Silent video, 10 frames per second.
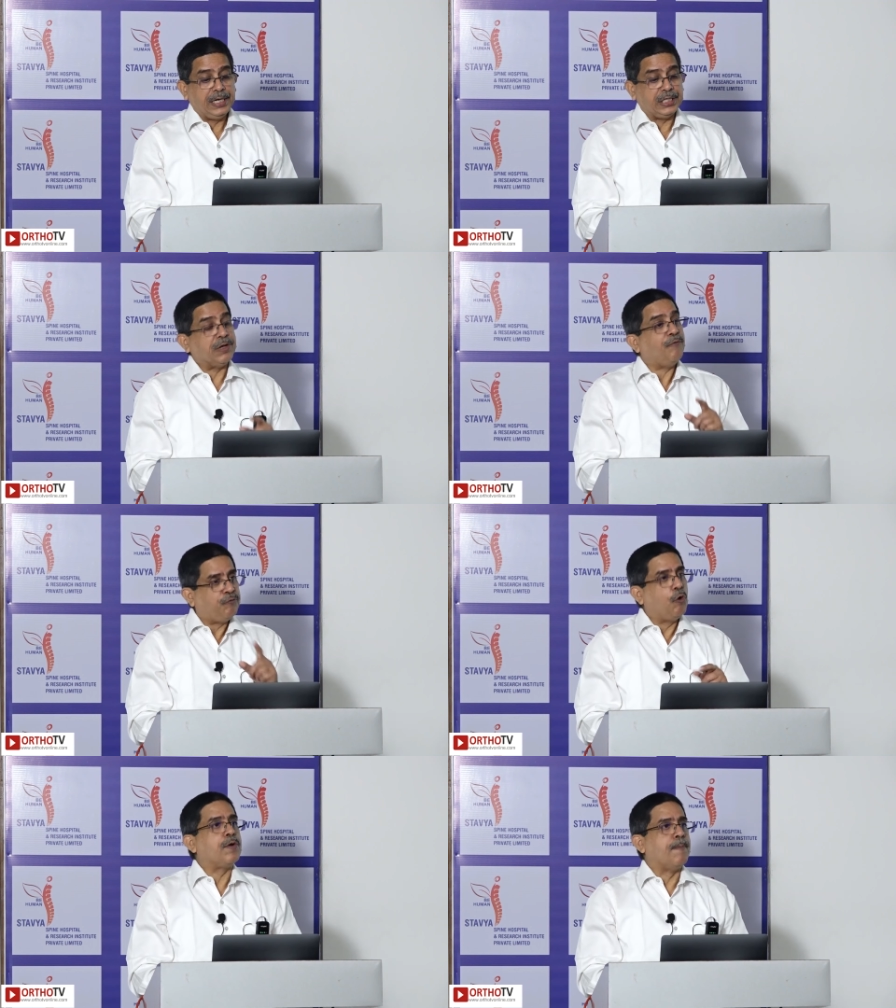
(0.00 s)
It is a
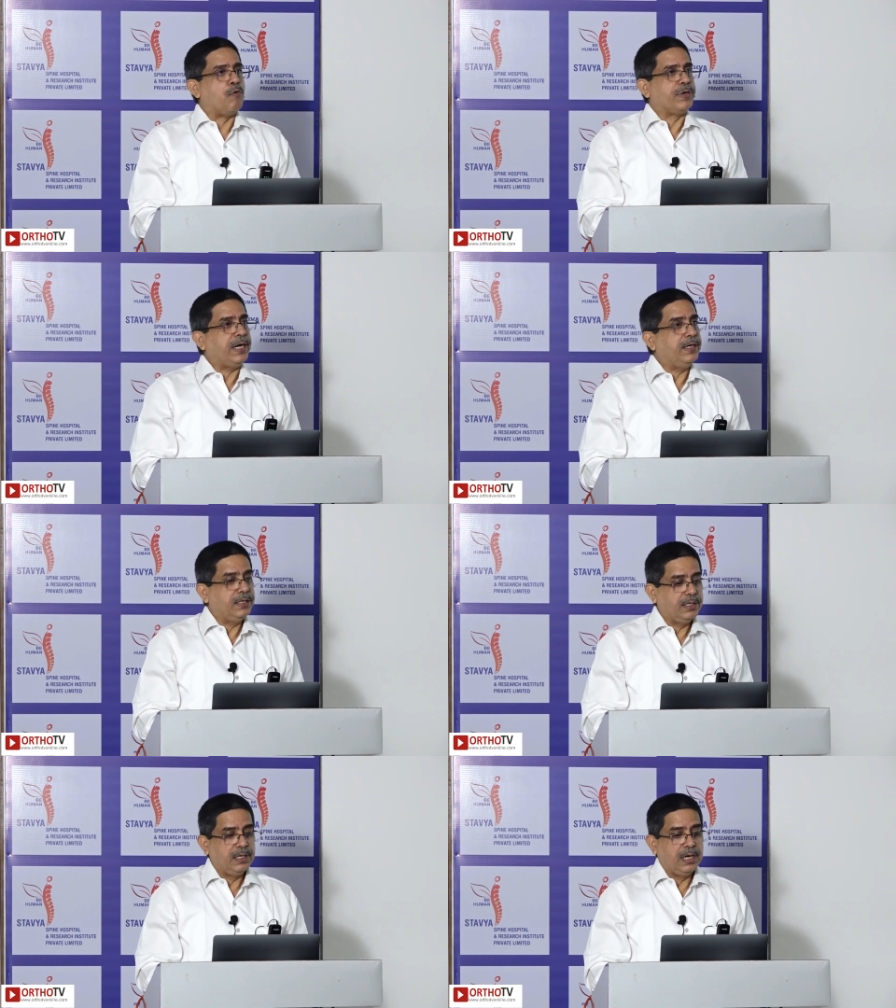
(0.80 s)
floor mounted
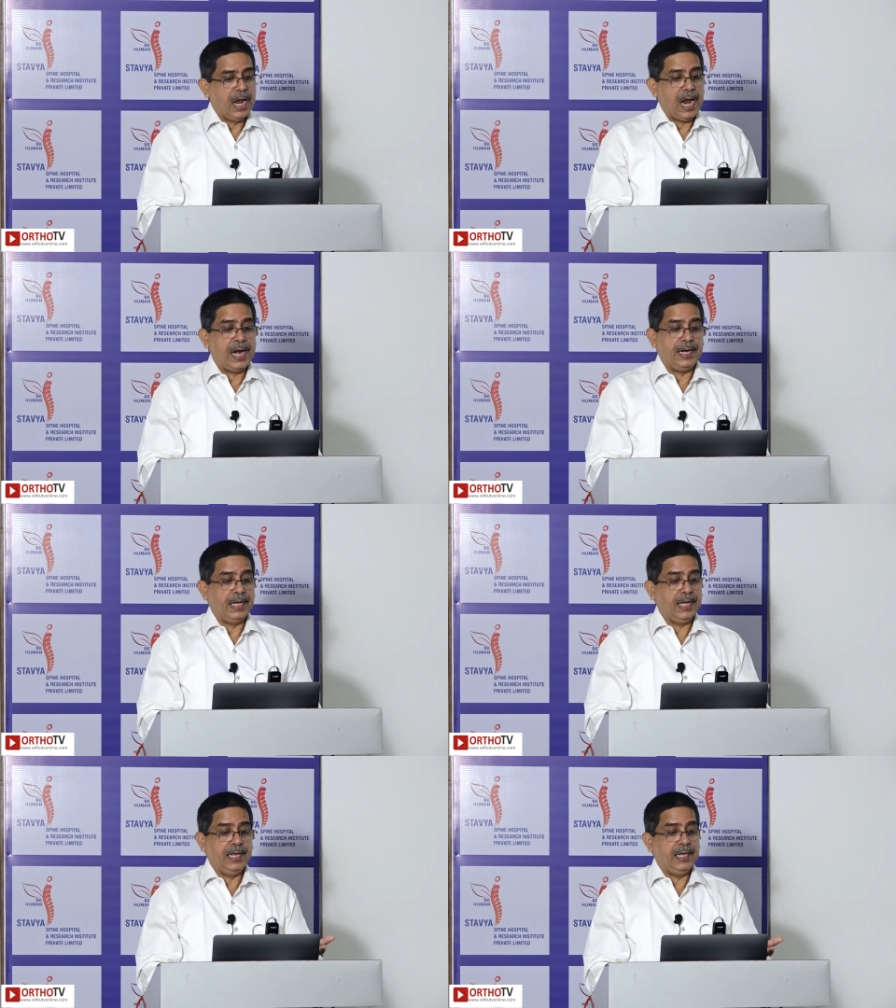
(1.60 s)
and
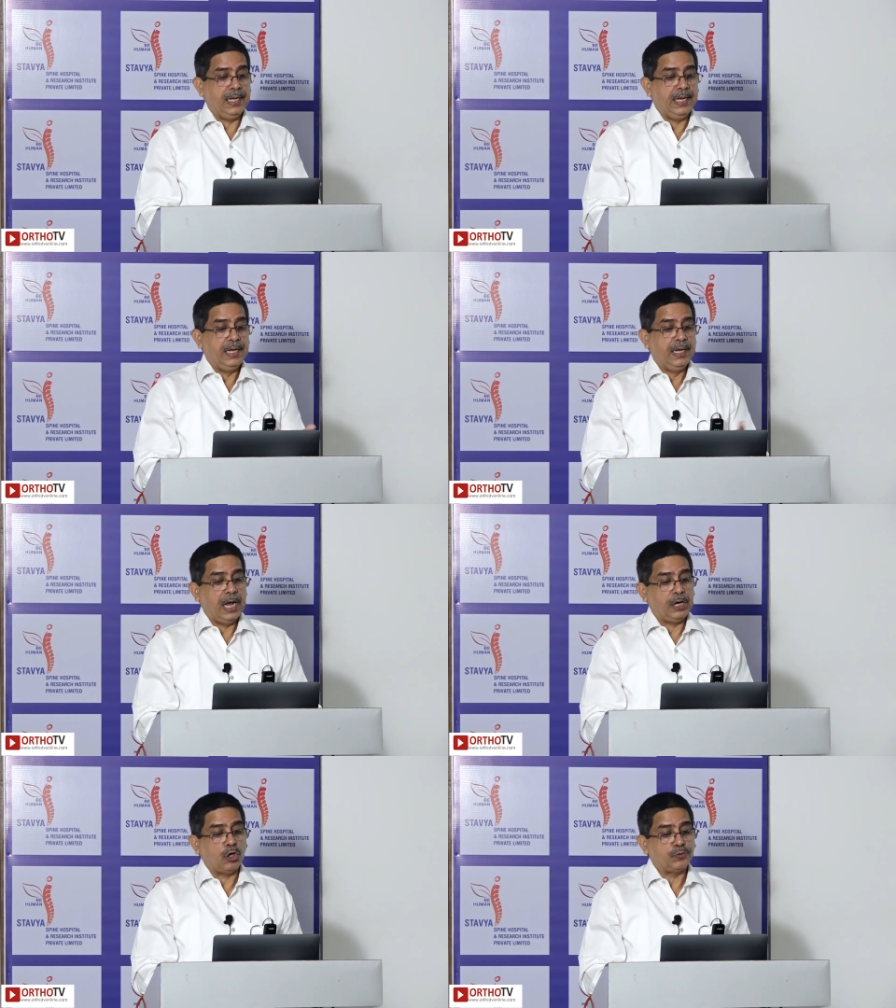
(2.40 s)

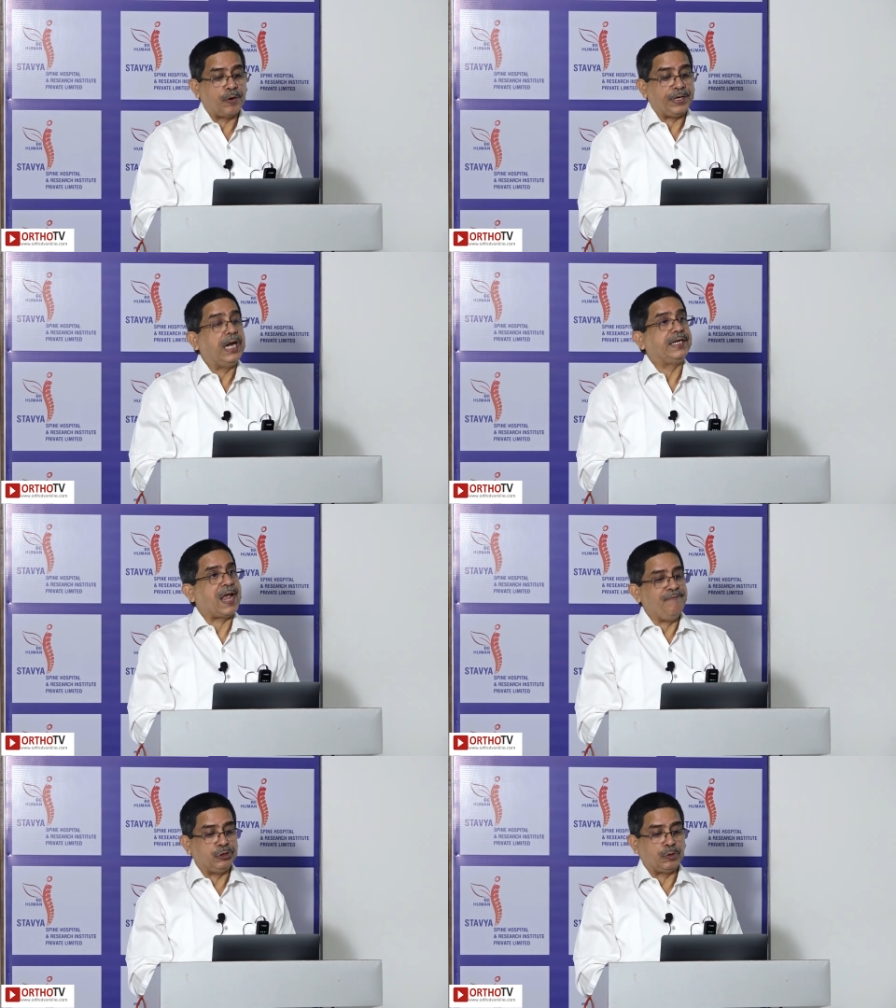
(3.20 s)
allows for
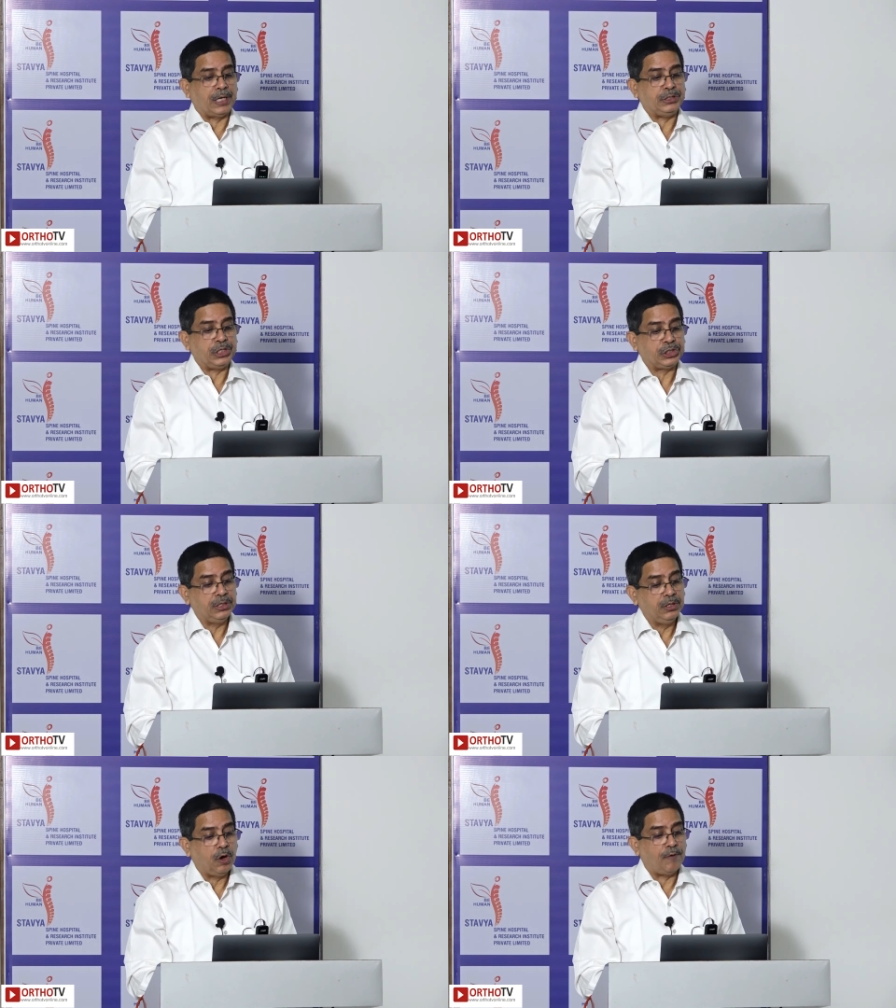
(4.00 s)
real-time
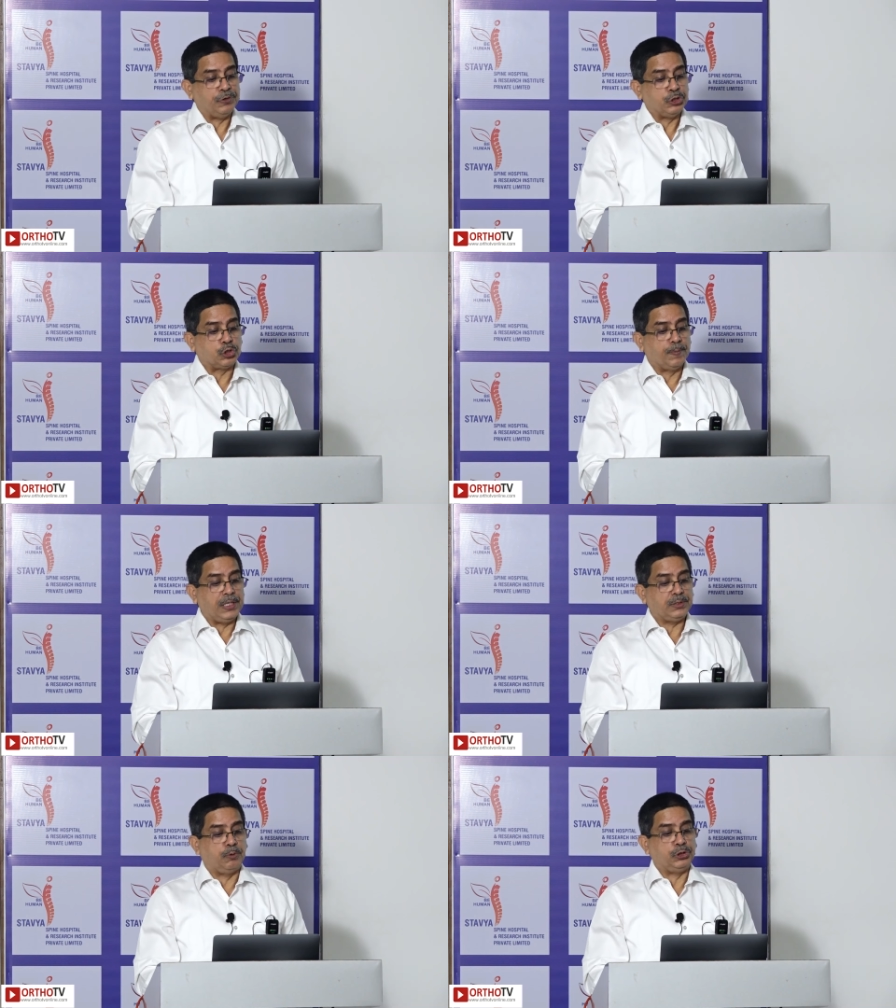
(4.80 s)
visualization of
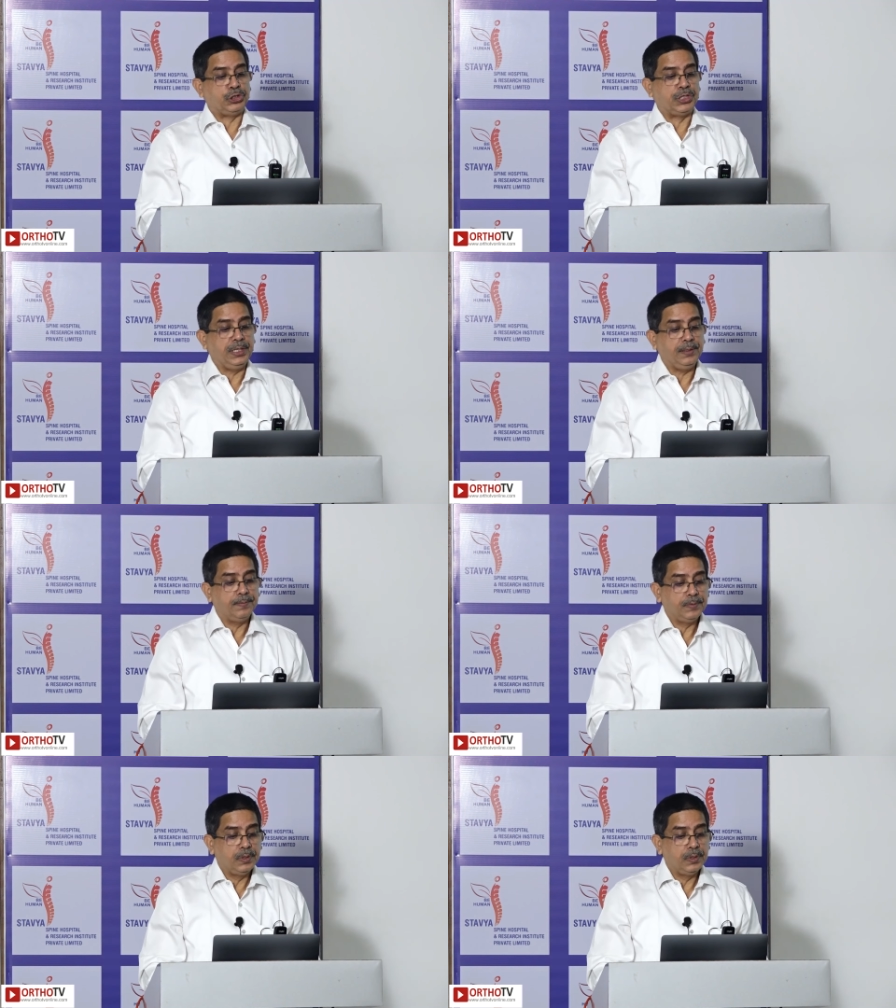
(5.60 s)
instruments positioning.